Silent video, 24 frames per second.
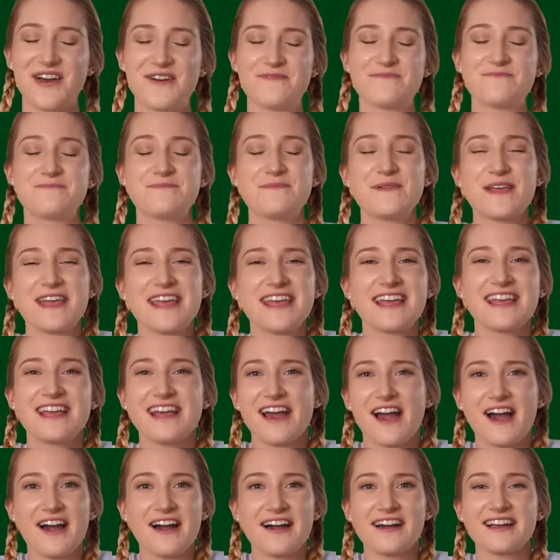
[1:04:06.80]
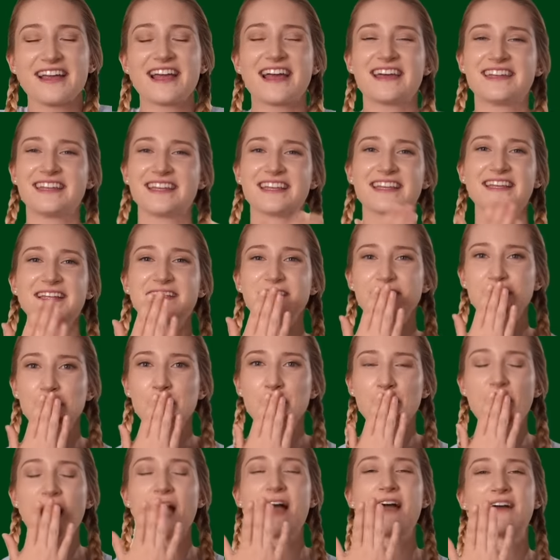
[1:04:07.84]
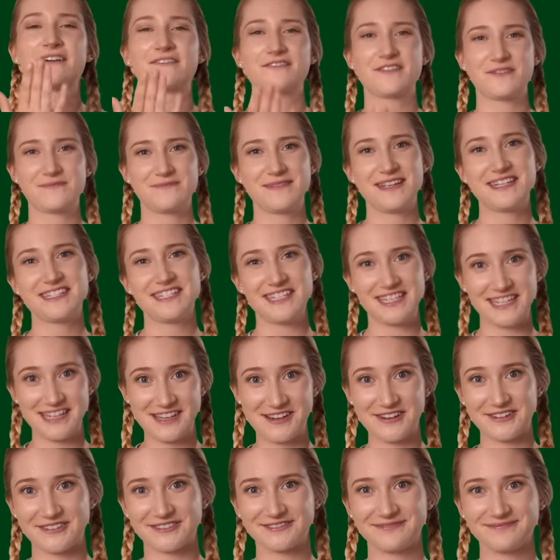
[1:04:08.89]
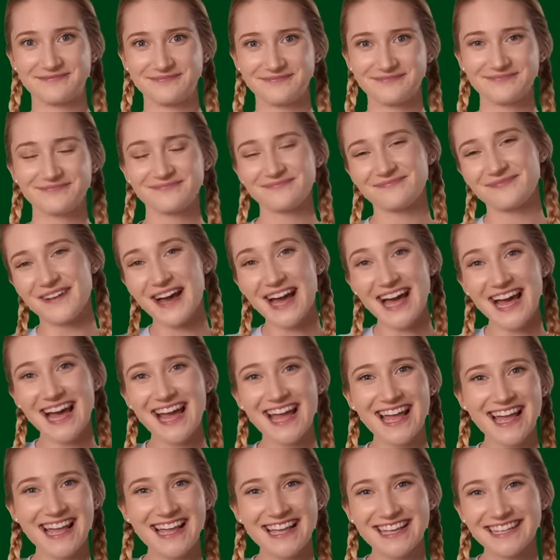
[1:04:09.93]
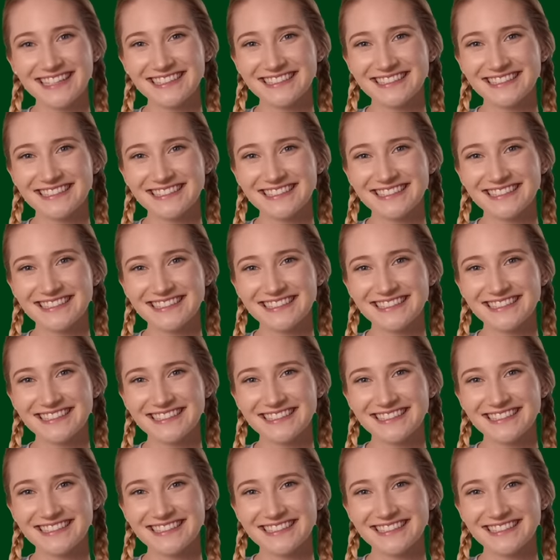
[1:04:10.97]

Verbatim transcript: a big hug and a kiss from me to you. Bye!